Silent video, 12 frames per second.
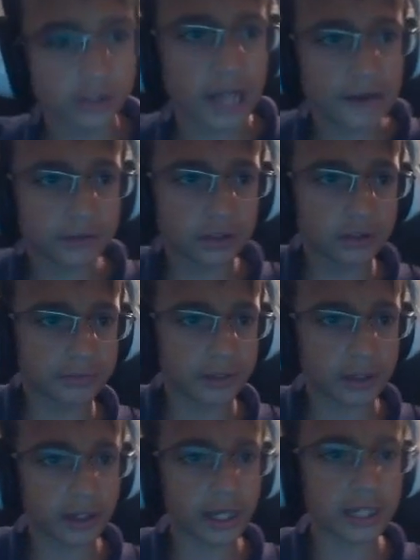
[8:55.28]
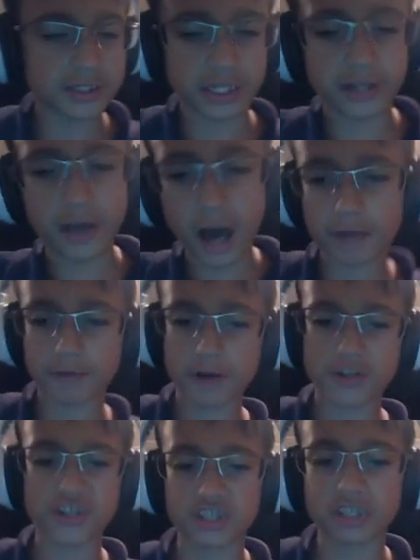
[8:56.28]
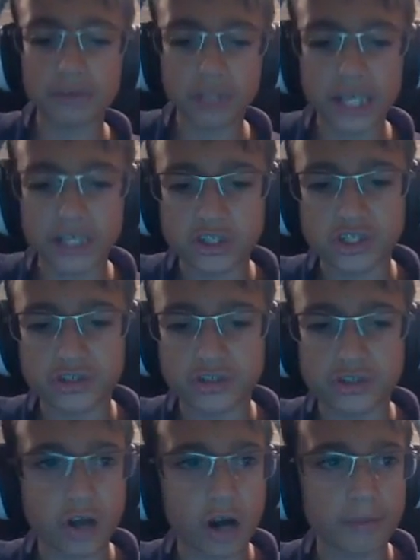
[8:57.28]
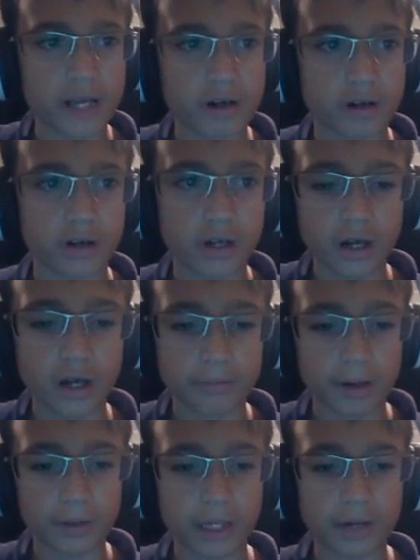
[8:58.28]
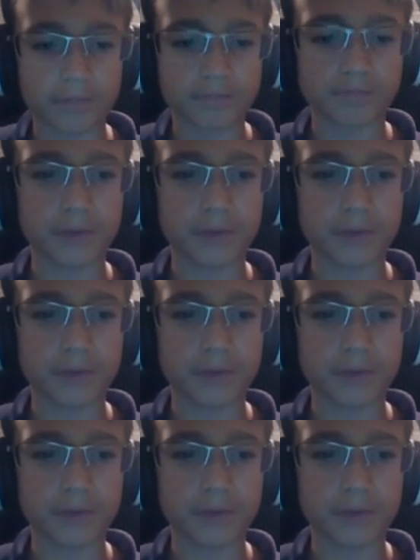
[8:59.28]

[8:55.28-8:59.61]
Level 8 Seedot versus level 8 Charmander. Probably gonna